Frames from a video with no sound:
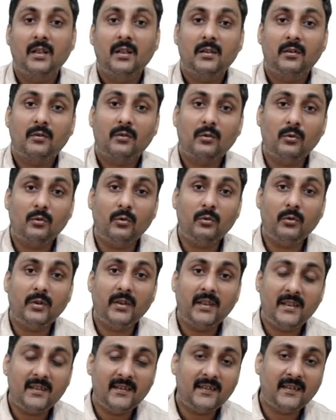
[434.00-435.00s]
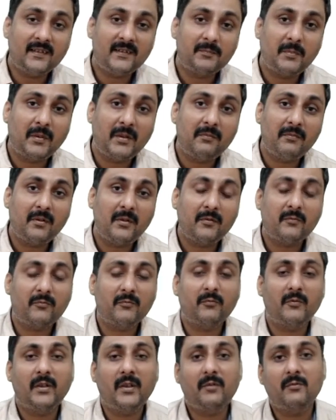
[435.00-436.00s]
Through his
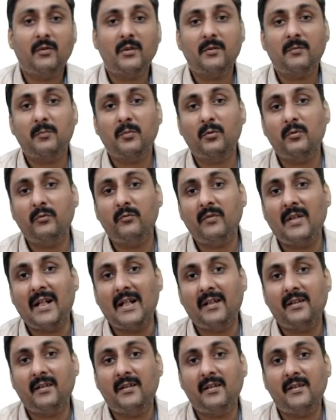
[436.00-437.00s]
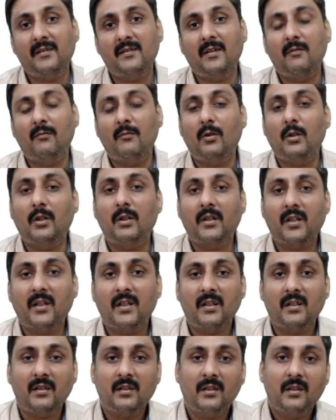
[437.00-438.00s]
experiment, it was proved that it is the
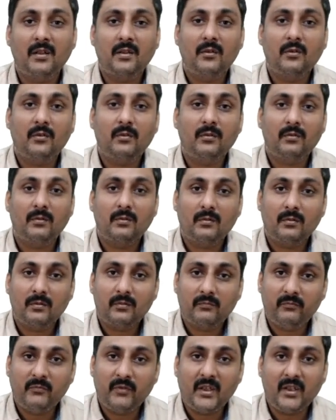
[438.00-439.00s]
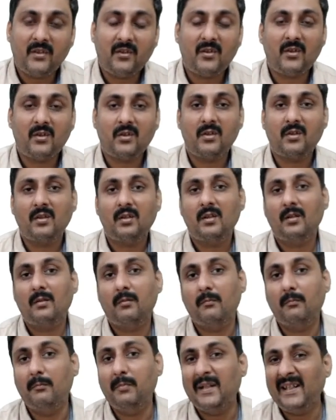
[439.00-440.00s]
water which
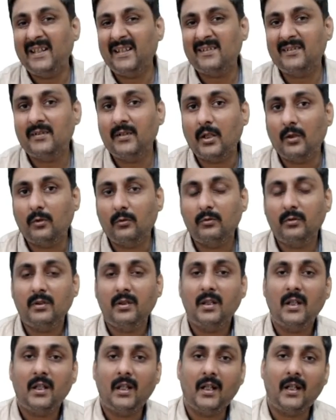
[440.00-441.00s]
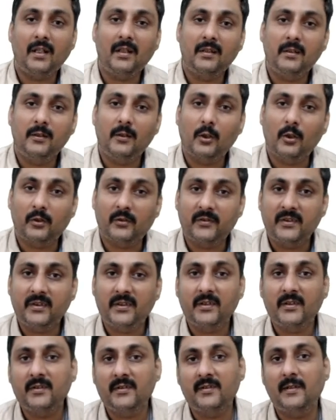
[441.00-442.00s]
breaks down and the
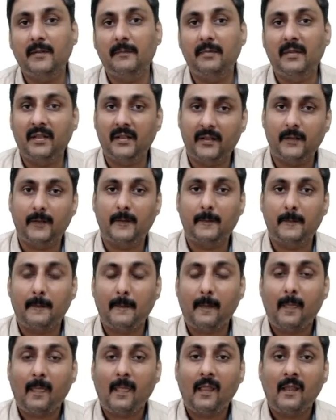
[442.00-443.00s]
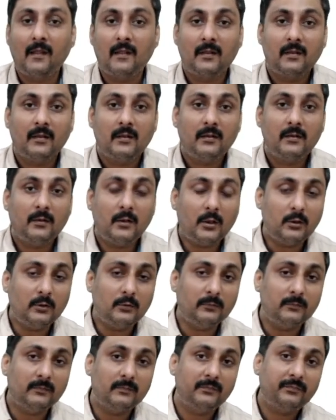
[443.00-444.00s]
oxygen is liberated.
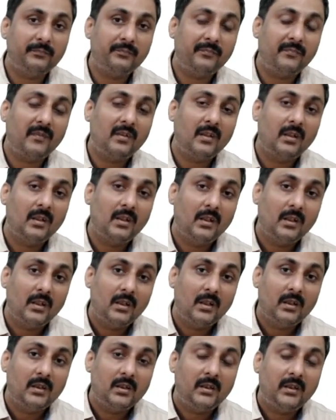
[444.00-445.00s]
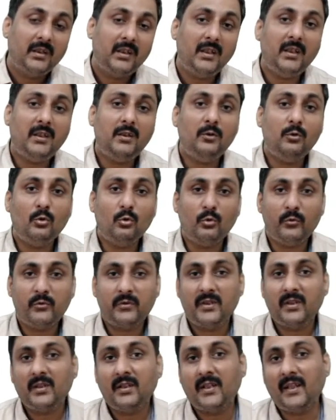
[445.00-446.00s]
Now he
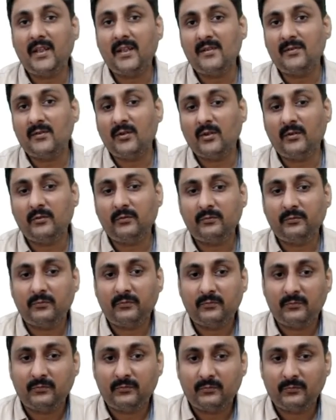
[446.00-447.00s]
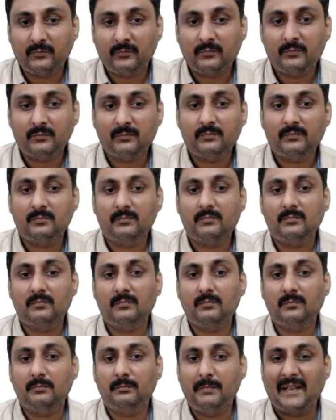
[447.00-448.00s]
used, in case of
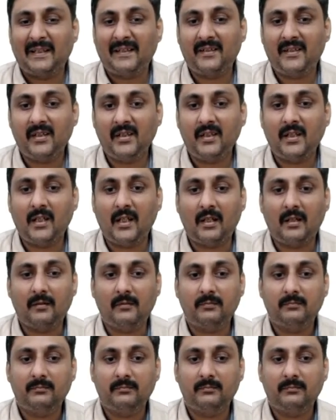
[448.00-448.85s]
bacteria,